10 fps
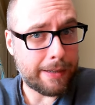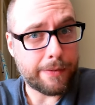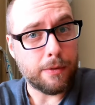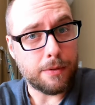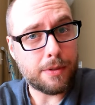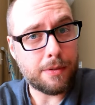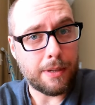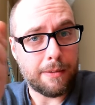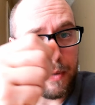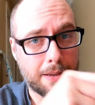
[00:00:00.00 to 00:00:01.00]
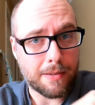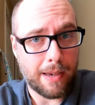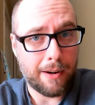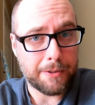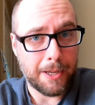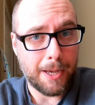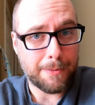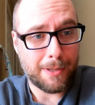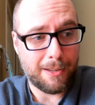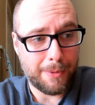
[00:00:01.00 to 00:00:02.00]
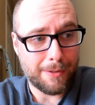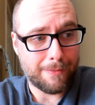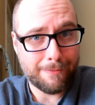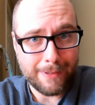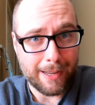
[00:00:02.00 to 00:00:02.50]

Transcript: difference in my cyanotypes that had been